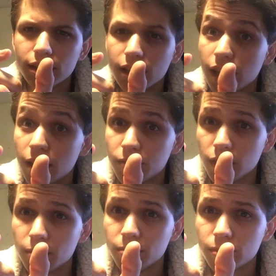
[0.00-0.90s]
he came
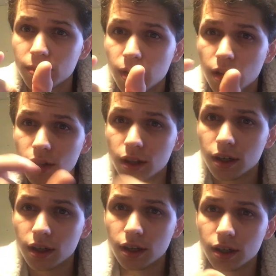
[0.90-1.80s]
from
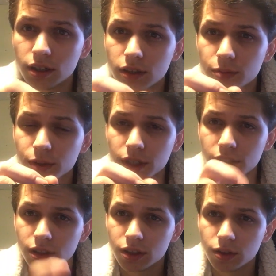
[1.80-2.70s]
are split
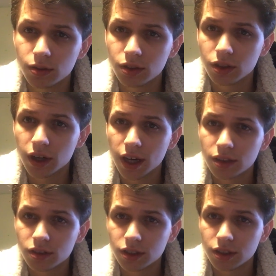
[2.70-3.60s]
into
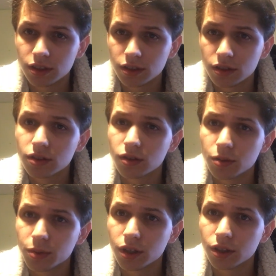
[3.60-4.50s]
Zoroastrians by
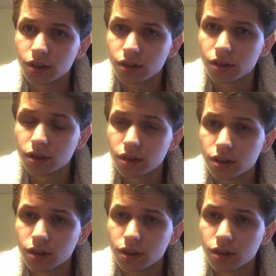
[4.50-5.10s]
the Persians,